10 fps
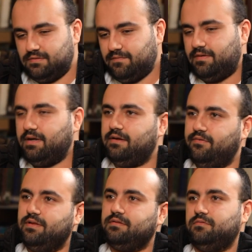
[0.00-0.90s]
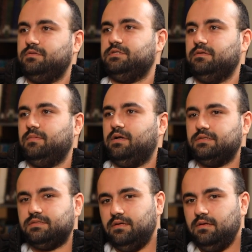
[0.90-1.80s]
a very great question
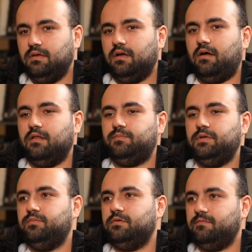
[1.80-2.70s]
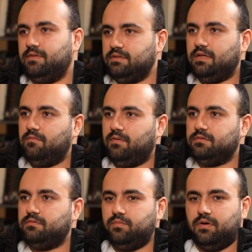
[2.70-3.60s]
because all people, when they
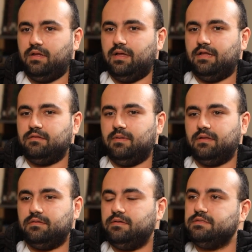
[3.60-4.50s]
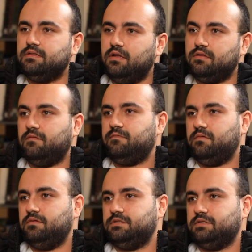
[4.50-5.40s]
want to buy handpan, there is a lot of
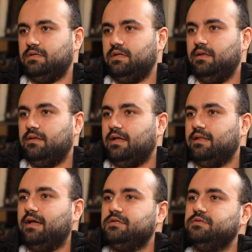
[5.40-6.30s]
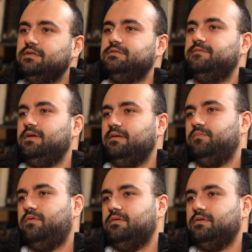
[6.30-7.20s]
question, and actually, it's very
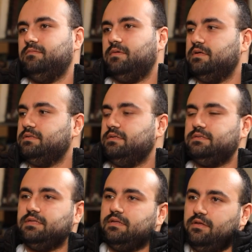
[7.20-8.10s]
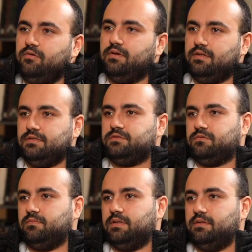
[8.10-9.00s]
important because it's a new
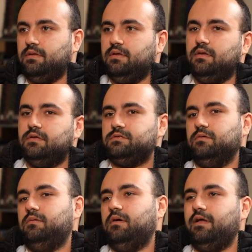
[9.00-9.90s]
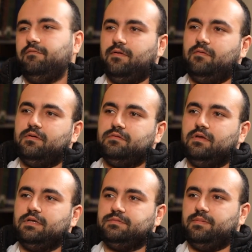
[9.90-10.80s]
instrument. So, if I want to
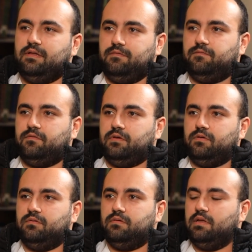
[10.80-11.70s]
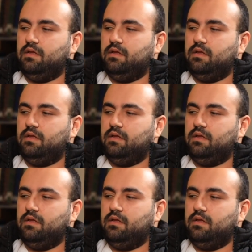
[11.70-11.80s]
explain for you,